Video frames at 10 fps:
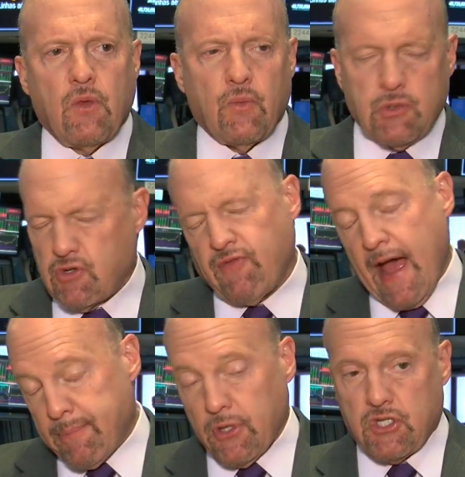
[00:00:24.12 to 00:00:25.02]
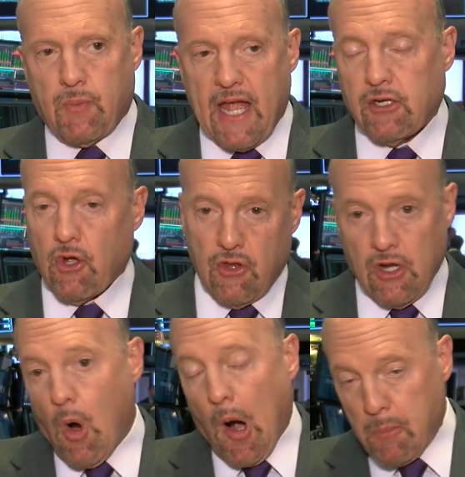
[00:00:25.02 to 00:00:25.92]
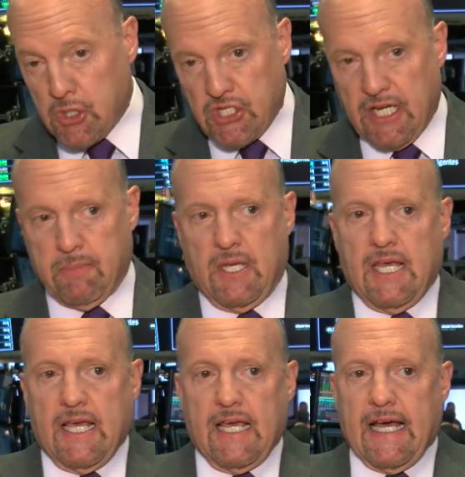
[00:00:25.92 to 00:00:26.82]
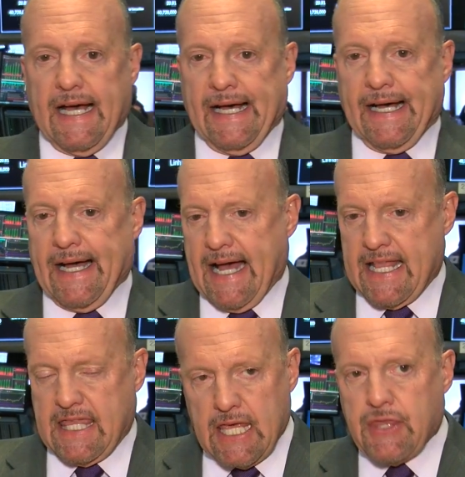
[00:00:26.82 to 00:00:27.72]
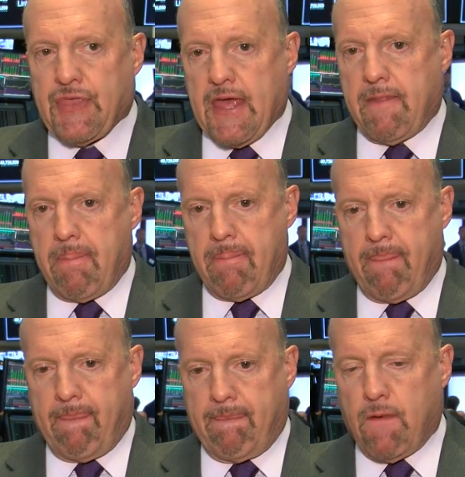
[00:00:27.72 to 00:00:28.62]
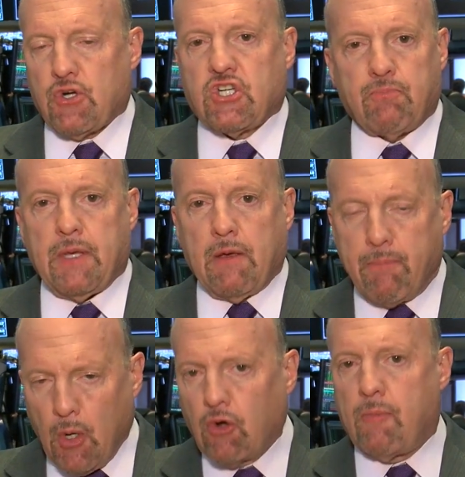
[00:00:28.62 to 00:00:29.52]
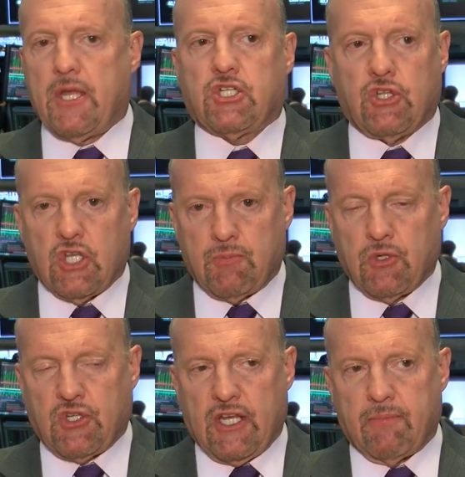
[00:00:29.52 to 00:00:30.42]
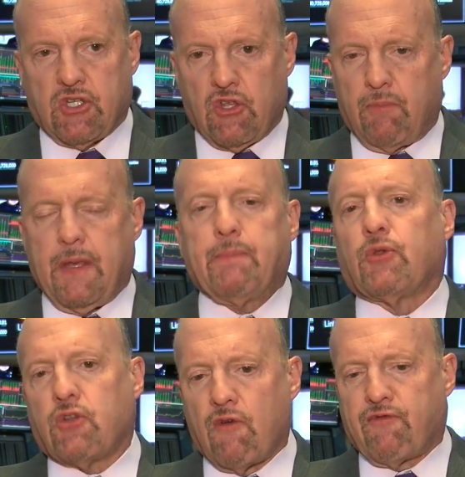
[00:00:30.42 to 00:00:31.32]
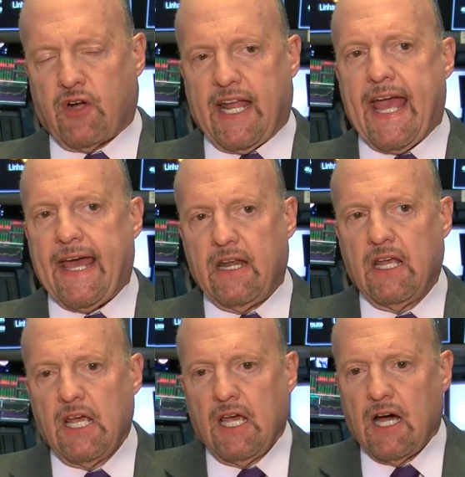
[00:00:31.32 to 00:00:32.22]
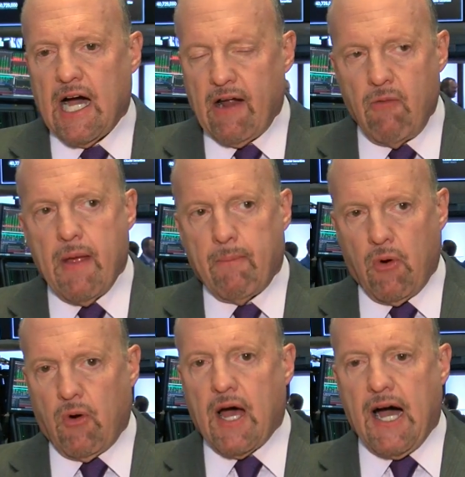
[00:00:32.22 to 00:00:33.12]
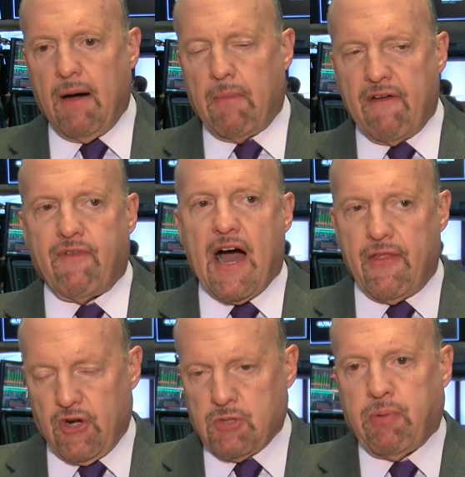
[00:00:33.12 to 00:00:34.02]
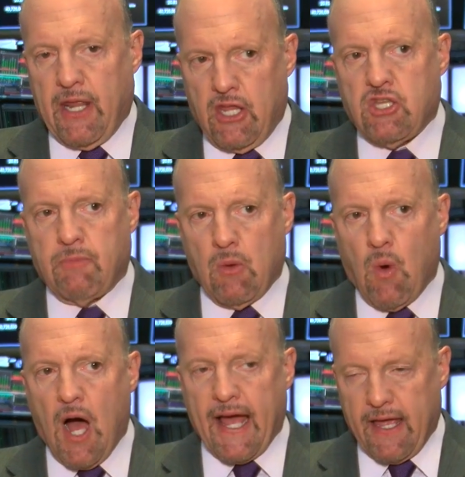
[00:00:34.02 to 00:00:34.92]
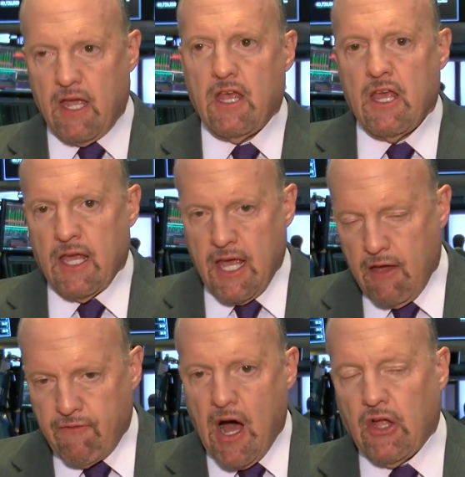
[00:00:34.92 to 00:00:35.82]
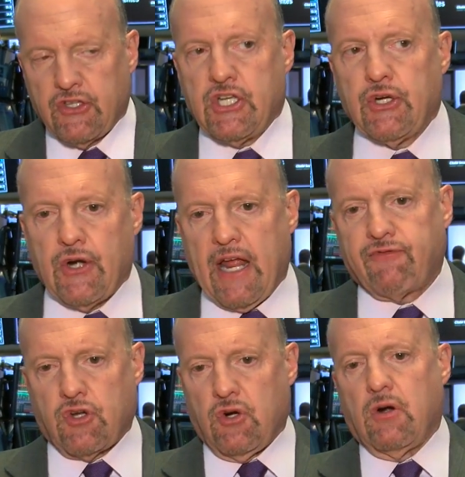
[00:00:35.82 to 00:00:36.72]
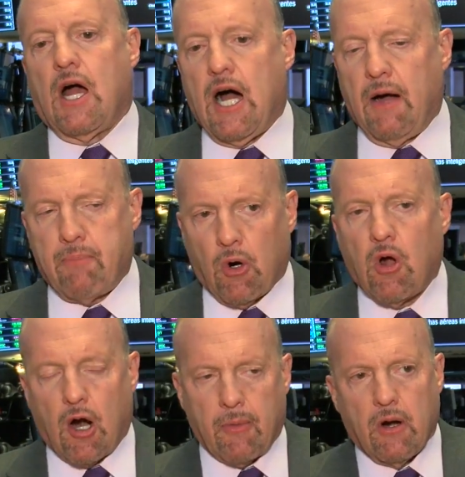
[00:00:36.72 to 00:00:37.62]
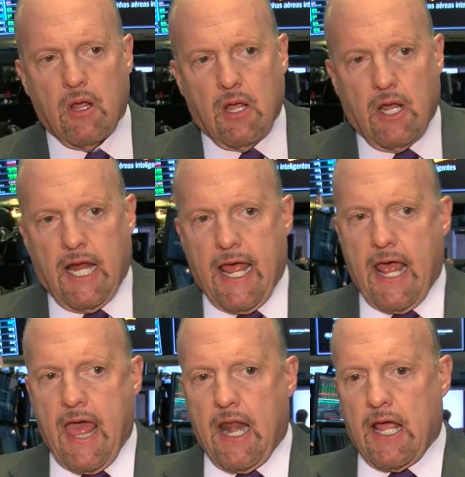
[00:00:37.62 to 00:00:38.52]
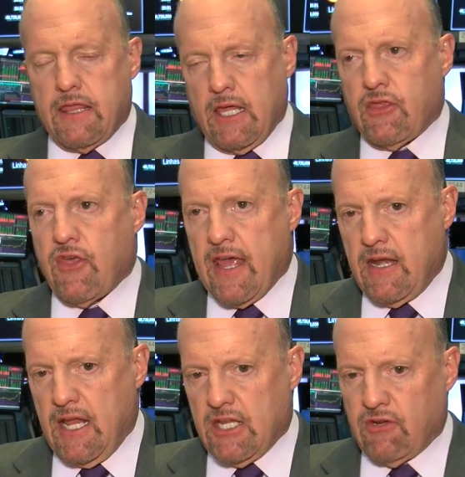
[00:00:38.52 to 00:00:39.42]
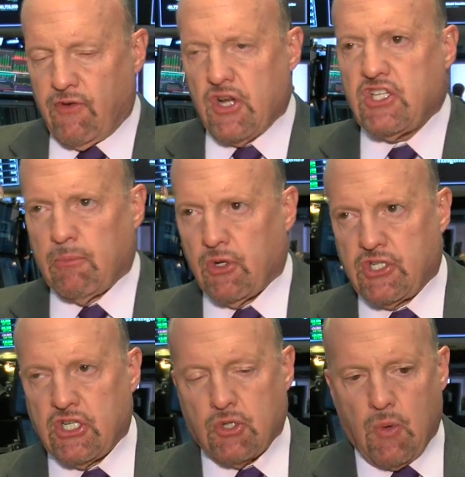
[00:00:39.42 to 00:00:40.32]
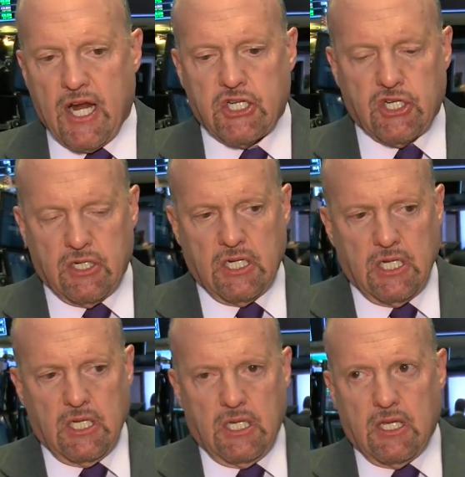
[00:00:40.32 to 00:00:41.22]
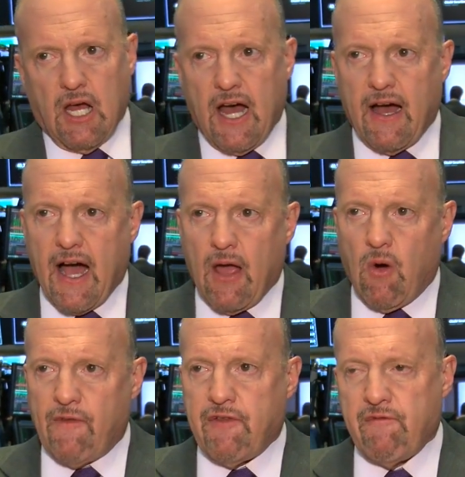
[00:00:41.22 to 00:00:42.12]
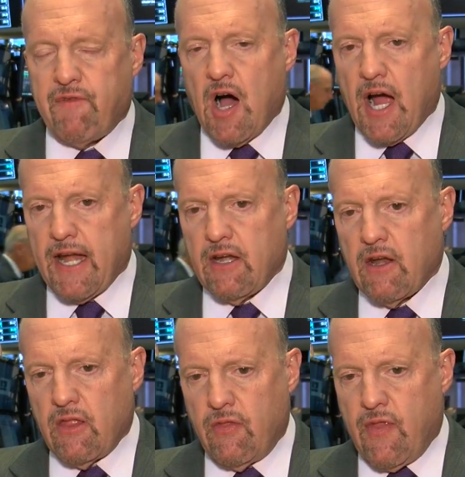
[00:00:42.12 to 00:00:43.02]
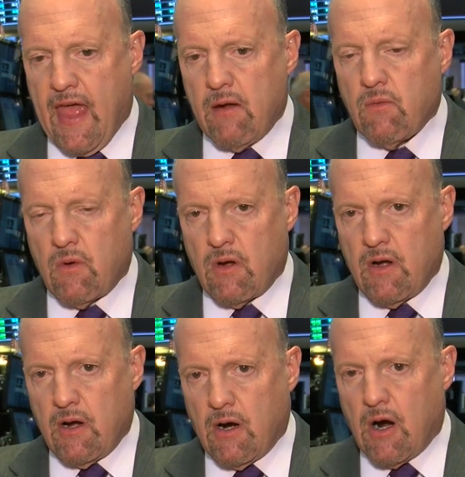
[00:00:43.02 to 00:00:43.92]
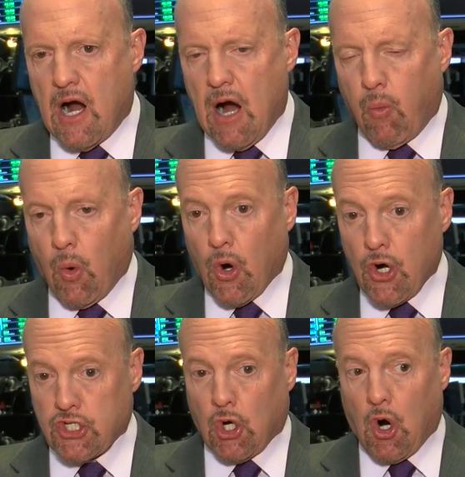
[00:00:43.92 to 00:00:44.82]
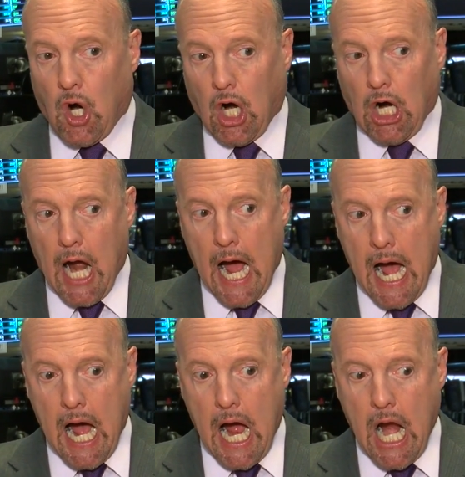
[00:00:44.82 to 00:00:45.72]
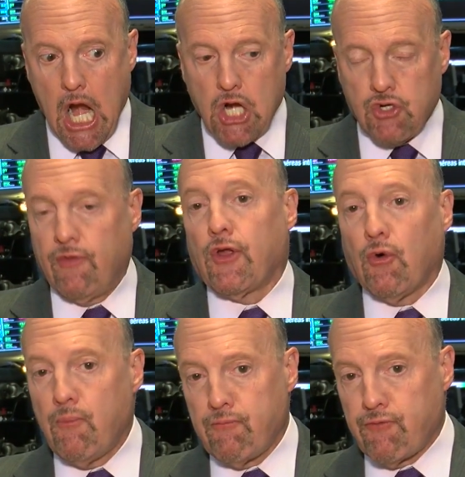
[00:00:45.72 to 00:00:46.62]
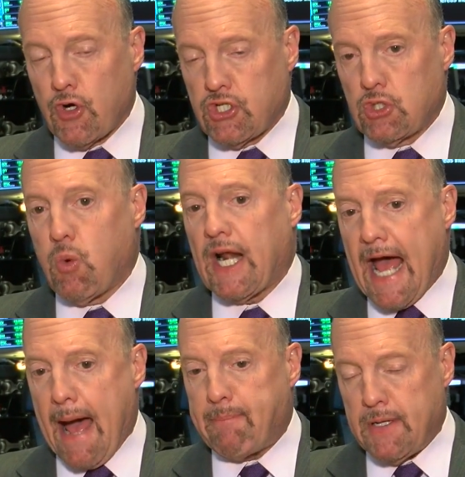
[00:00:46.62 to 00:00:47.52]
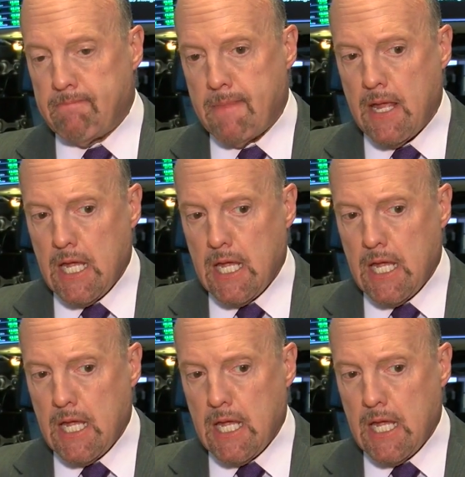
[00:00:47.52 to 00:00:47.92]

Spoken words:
which was fabulous. We had to go to the art museum. I think that there should be a pilgrimage to this museum so that people don't forget. I remember my father explaining to me why he volunteered after Pearl Harbor. And I think that it's a very similar situation. I often find that words are trivial versus what happened.